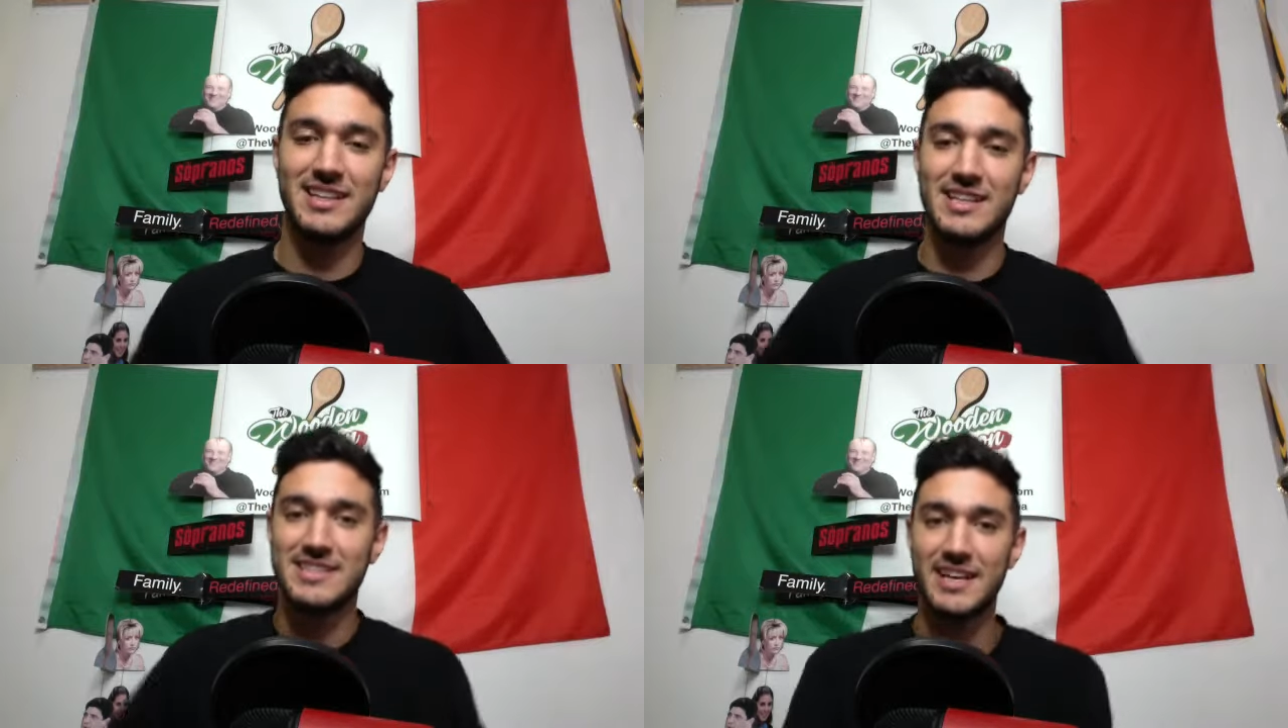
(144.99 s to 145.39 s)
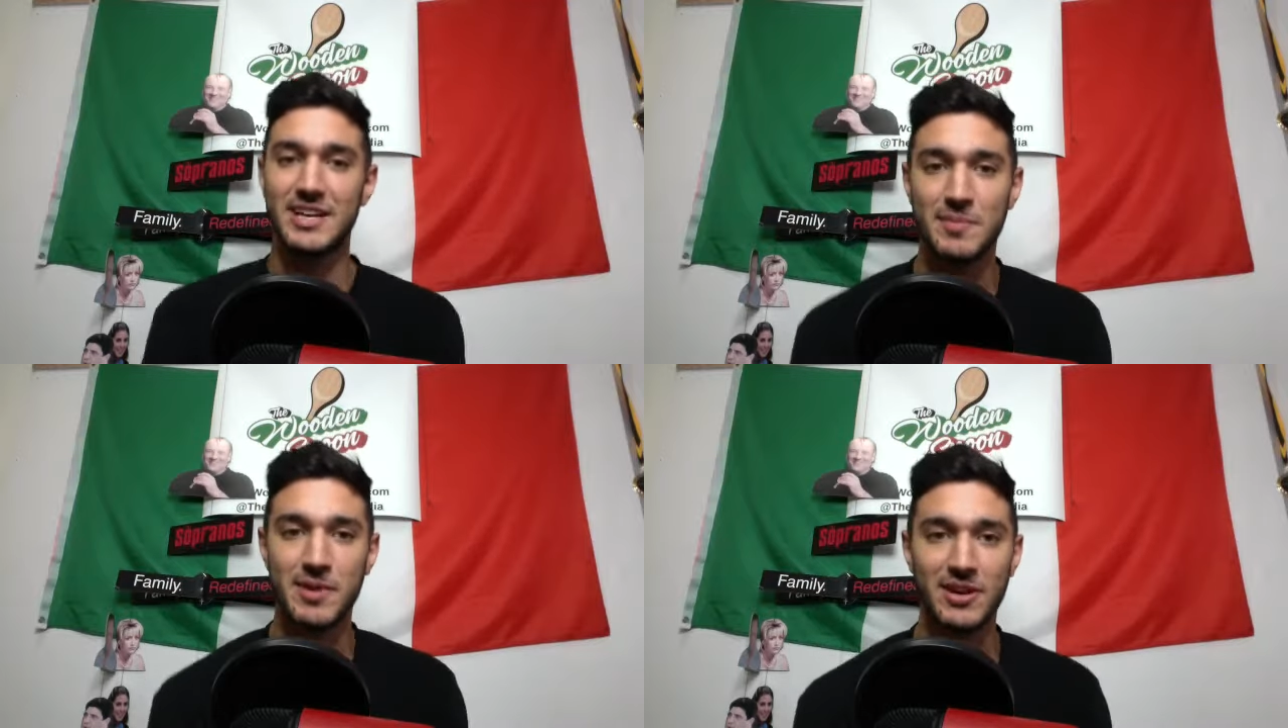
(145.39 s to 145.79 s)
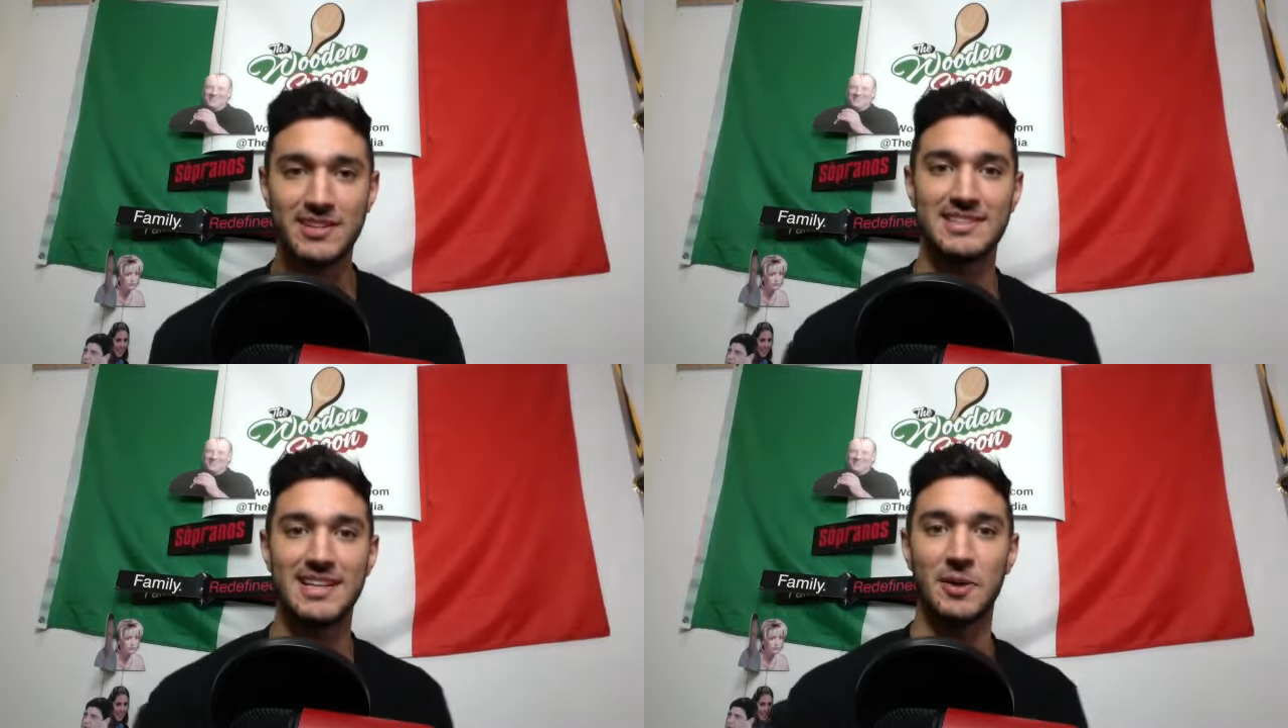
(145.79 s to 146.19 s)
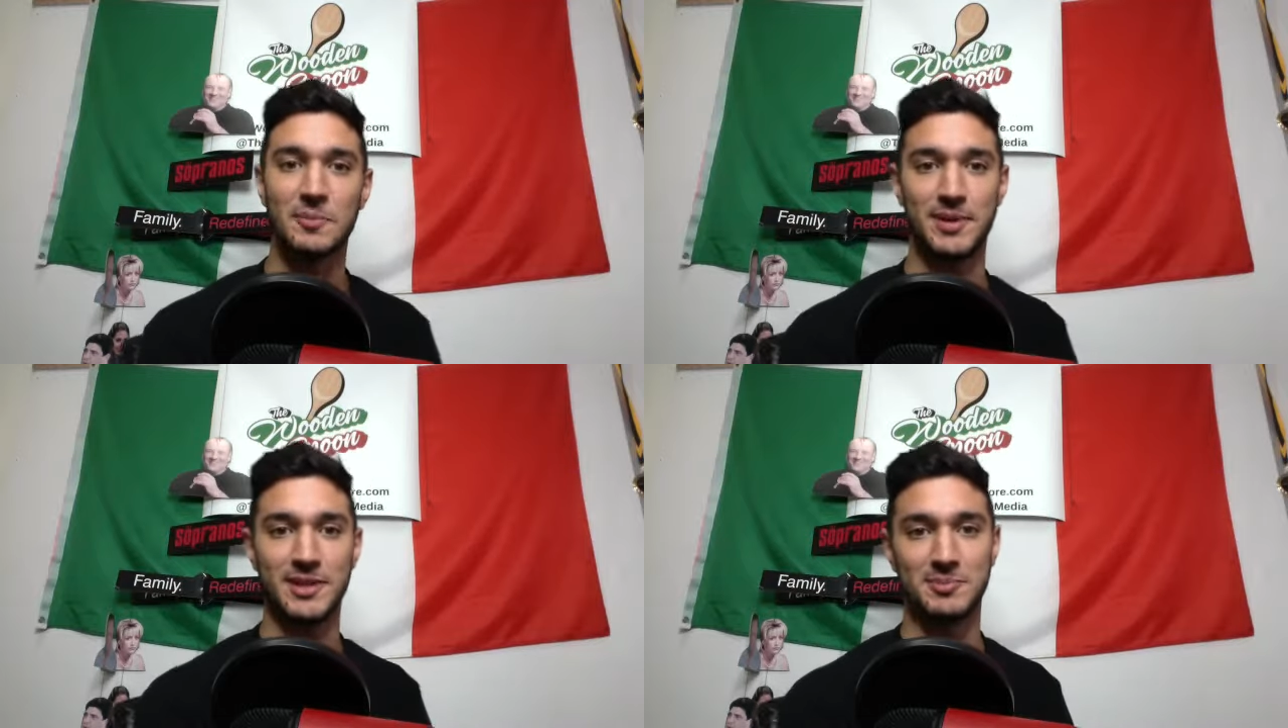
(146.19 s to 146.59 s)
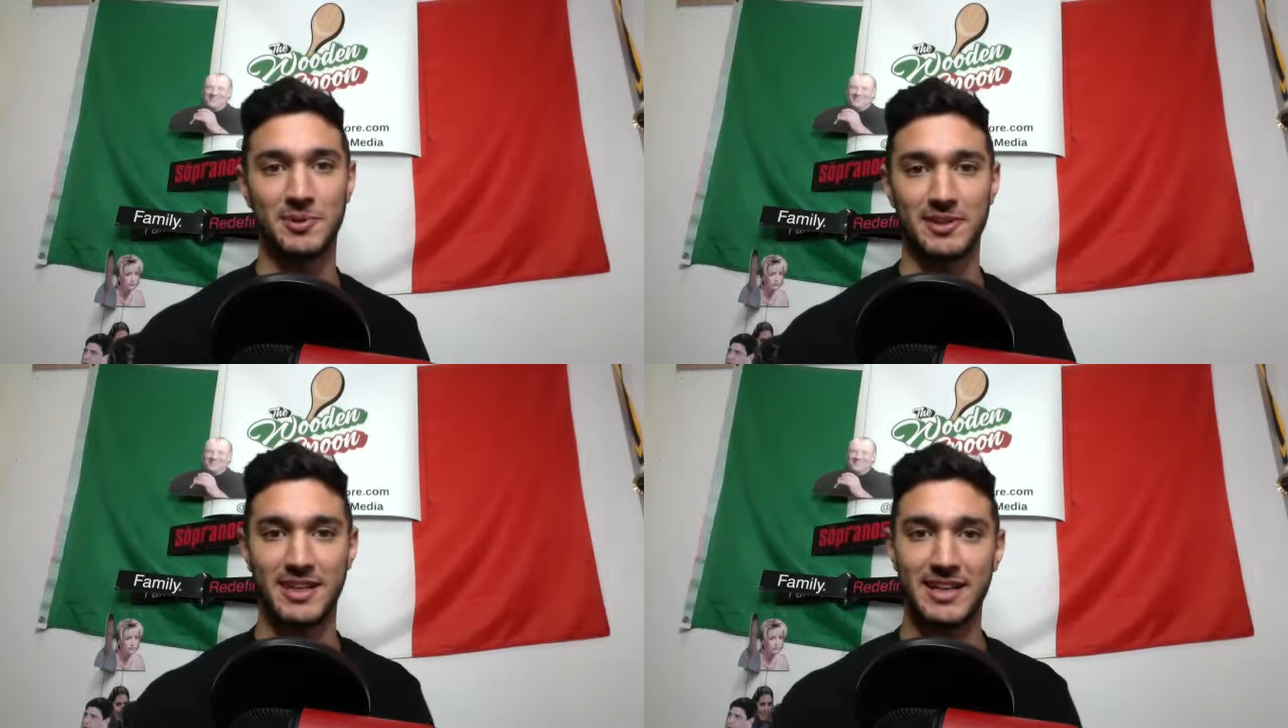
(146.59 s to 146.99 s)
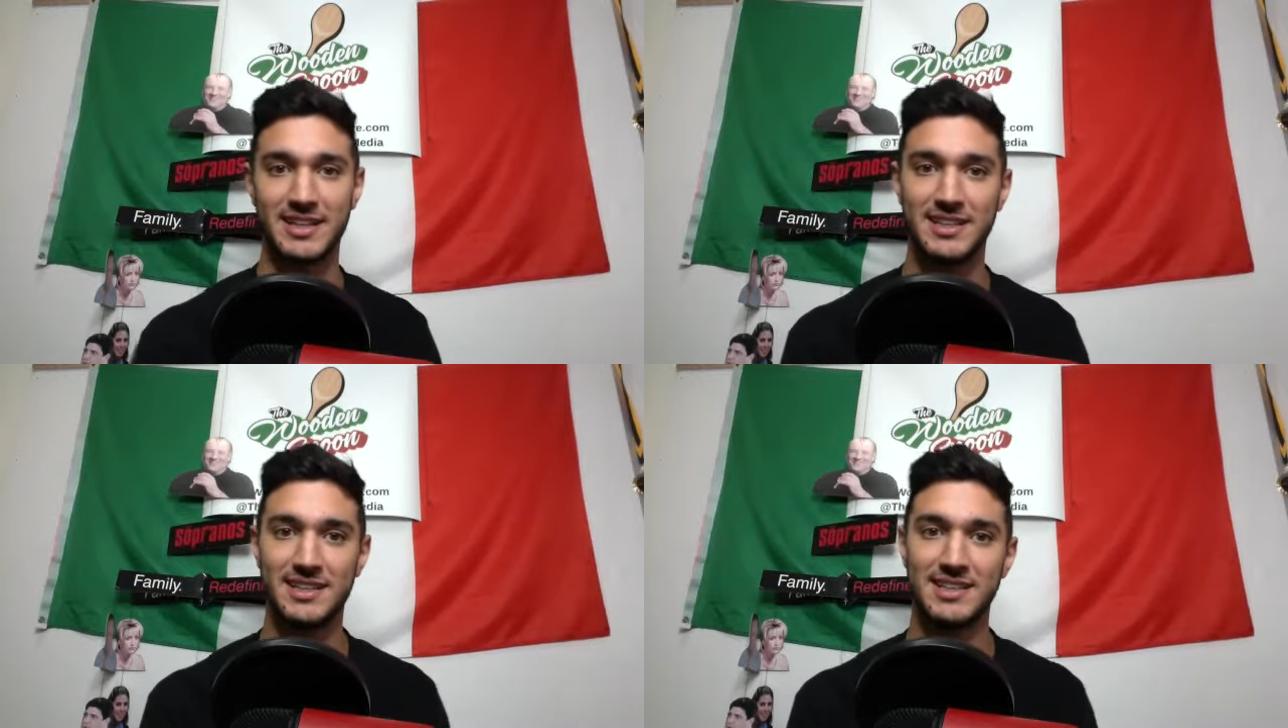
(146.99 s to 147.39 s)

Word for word: the Italian American scene out in Pittsburgh like?